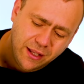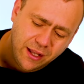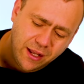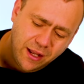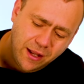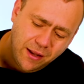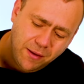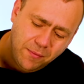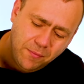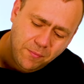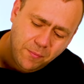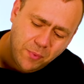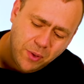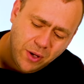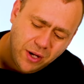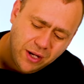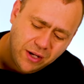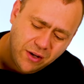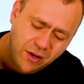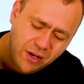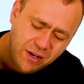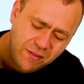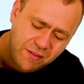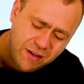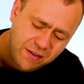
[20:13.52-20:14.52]
Um, but I
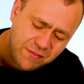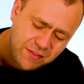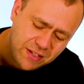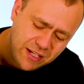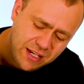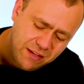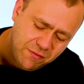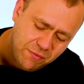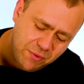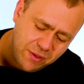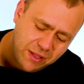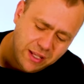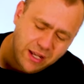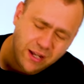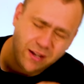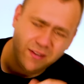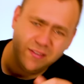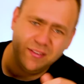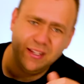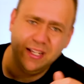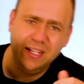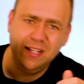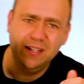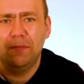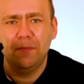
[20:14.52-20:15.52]
kind of have to live with that, I
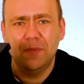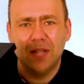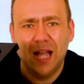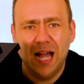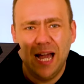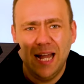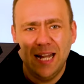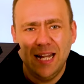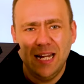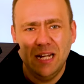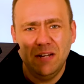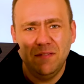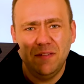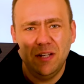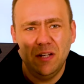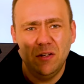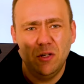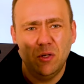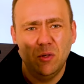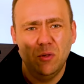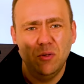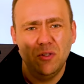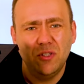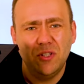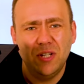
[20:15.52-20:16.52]
think. At the end of it, of
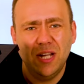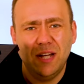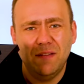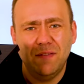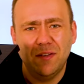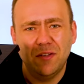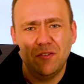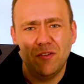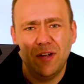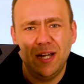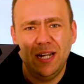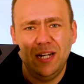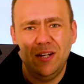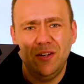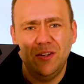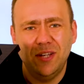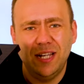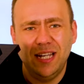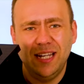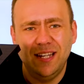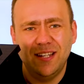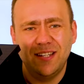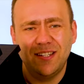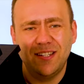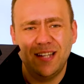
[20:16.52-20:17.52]
course, you have a great
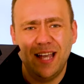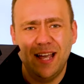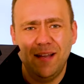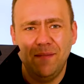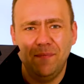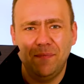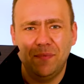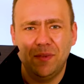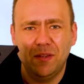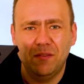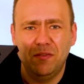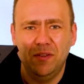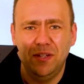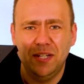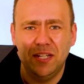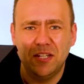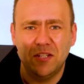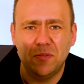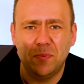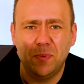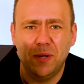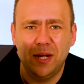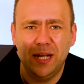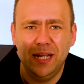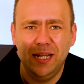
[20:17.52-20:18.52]
looking set for
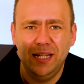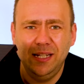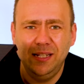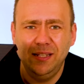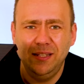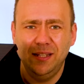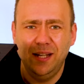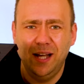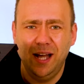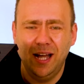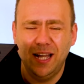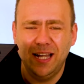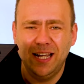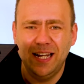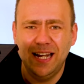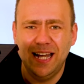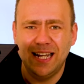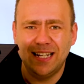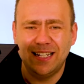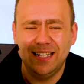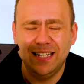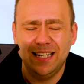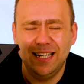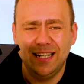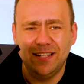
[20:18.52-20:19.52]
display. Uh,
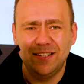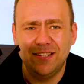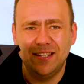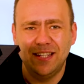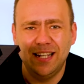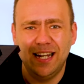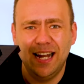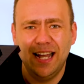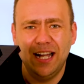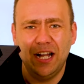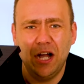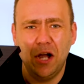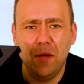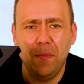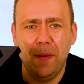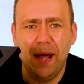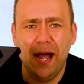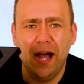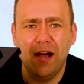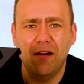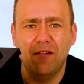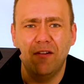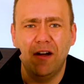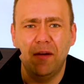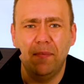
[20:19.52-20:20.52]
connecting it to the Lego
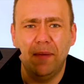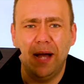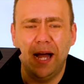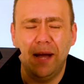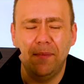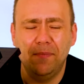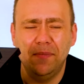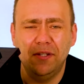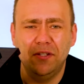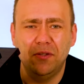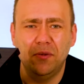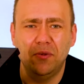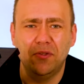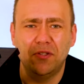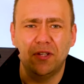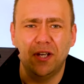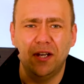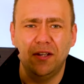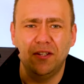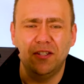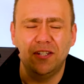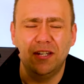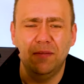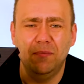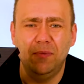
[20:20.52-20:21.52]
Power Up app is
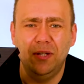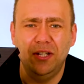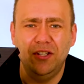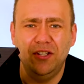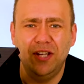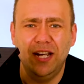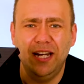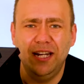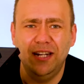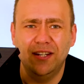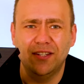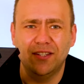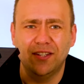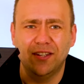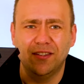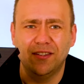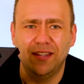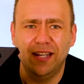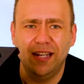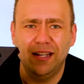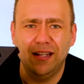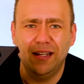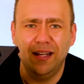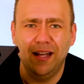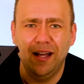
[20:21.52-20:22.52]
also simply genius, I
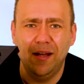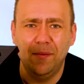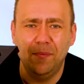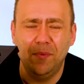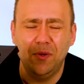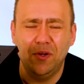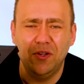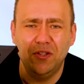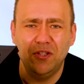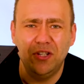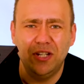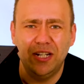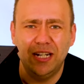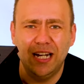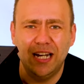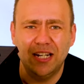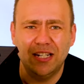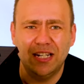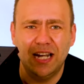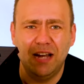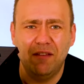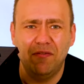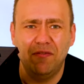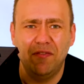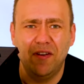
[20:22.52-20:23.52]
think, um, because you can
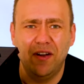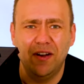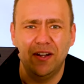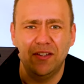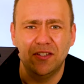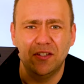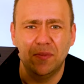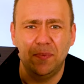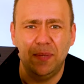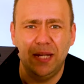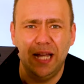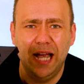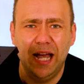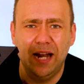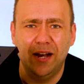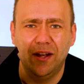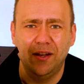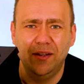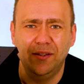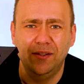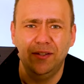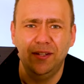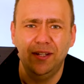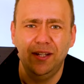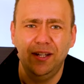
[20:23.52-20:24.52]
actually have fun as a
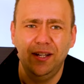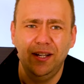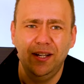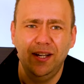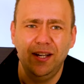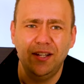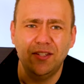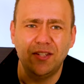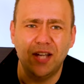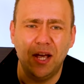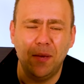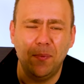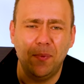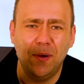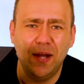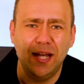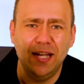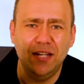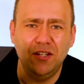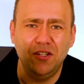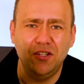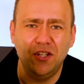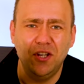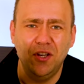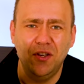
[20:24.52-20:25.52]
piano. So it
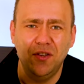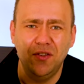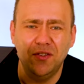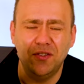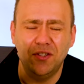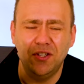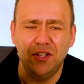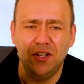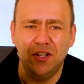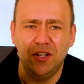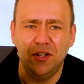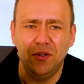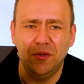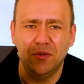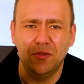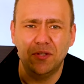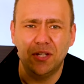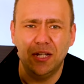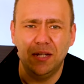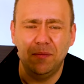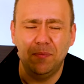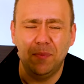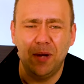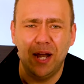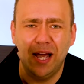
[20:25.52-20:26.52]
plays tunes and you can
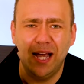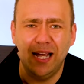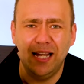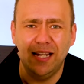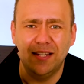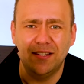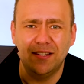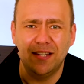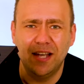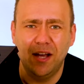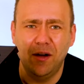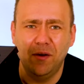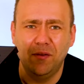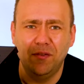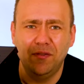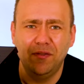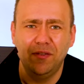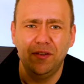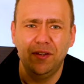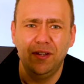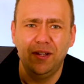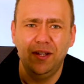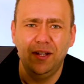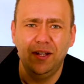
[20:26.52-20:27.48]
also play it yourself.